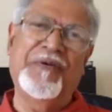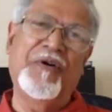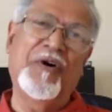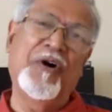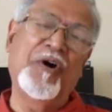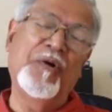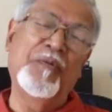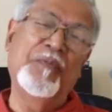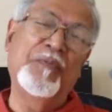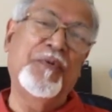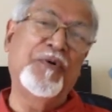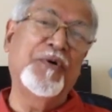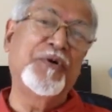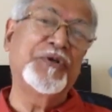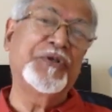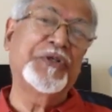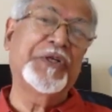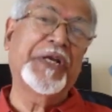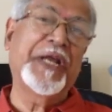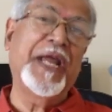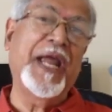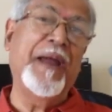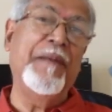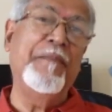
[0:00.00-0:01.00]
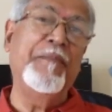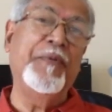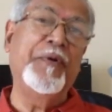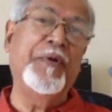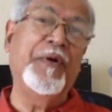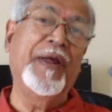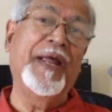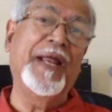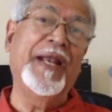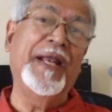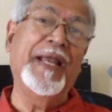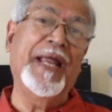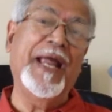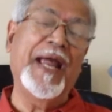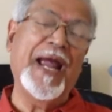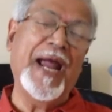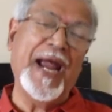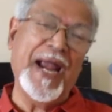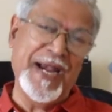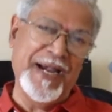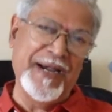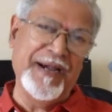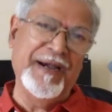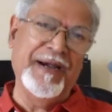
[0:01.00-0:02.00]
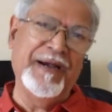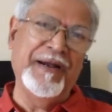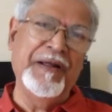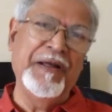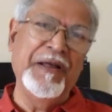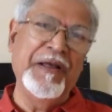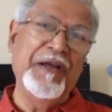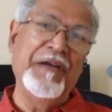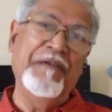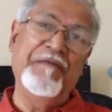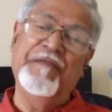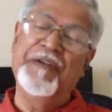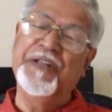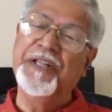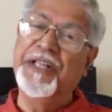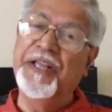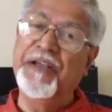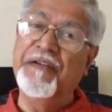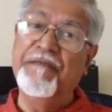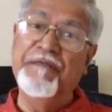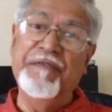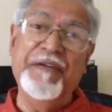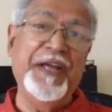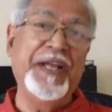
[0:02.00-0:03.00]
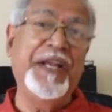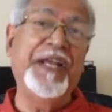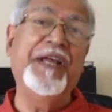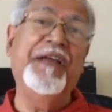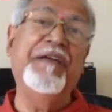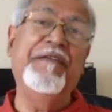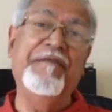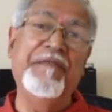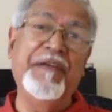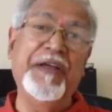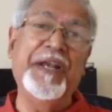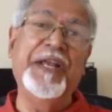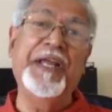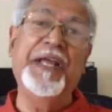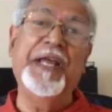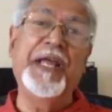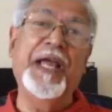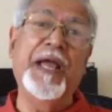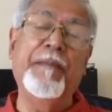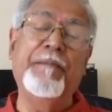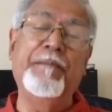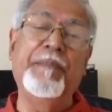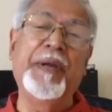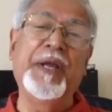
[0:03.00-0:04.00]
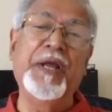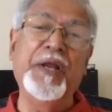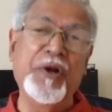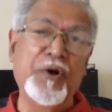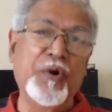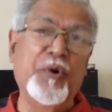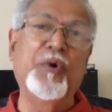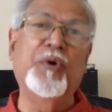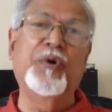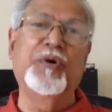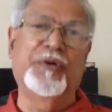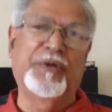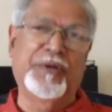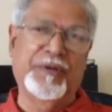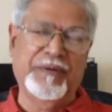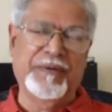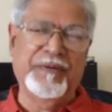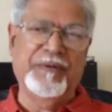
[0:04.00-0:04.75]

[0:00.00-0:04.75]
almost came to an end with a very happy note.